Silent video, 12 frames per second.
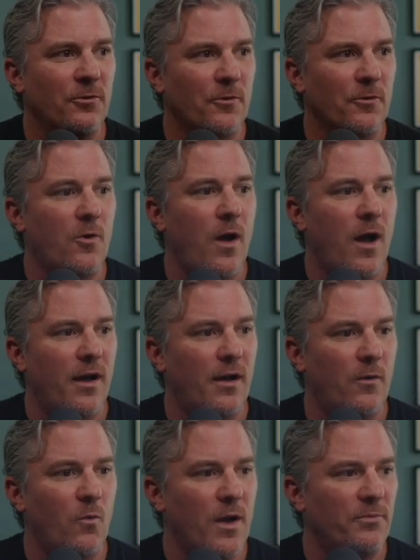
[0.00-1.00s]
a uh,
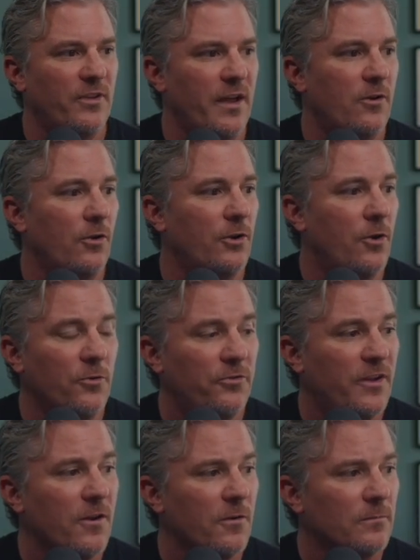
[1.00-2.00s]
website called
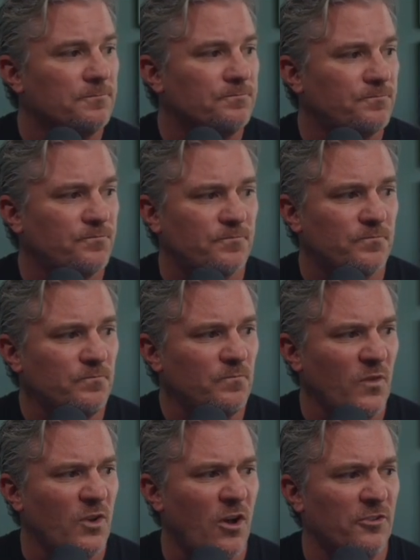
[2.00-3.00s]
Hostinger.
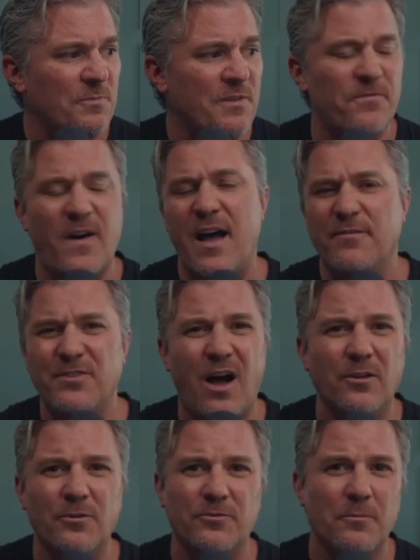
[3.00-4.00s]
It cost me
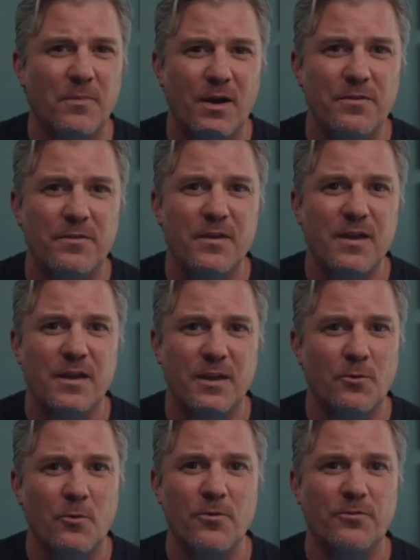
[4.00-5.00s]
$5 a month
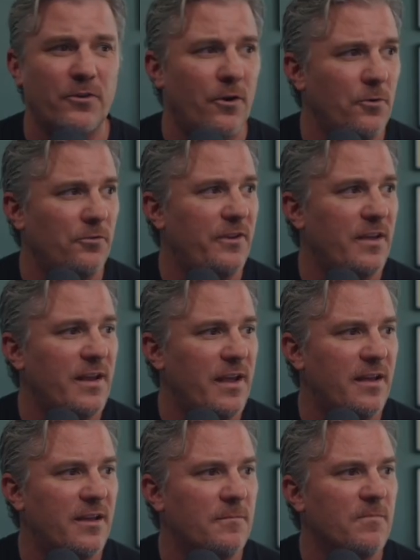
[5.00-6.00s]
in order to host
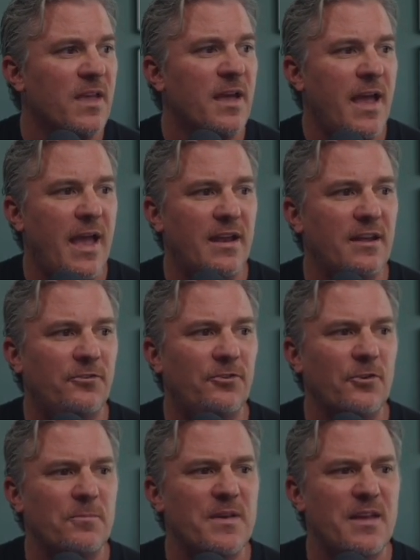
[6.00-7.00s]
N8N. And it
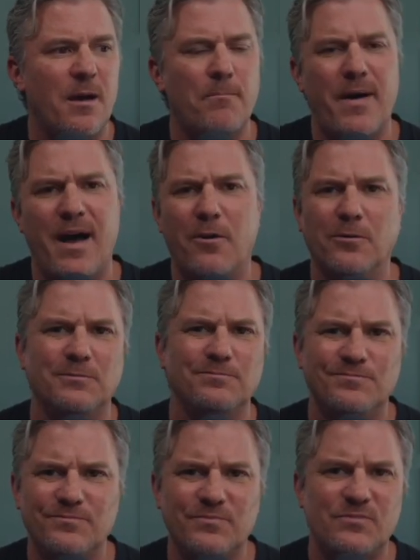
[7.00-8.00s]
took me about
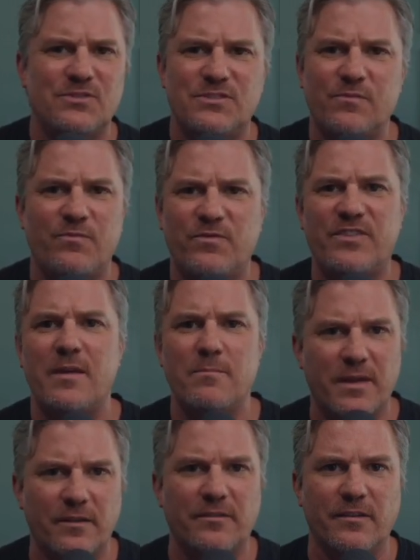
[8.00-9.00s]
10
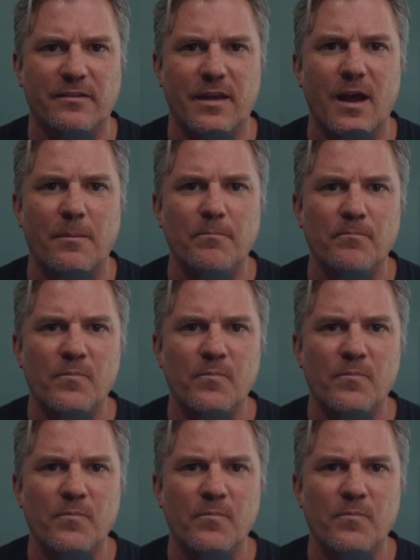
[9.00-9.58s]
minutes to set up.